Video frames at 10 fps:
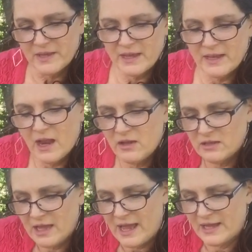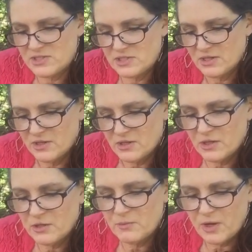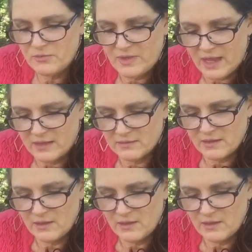In our class, who wrote that,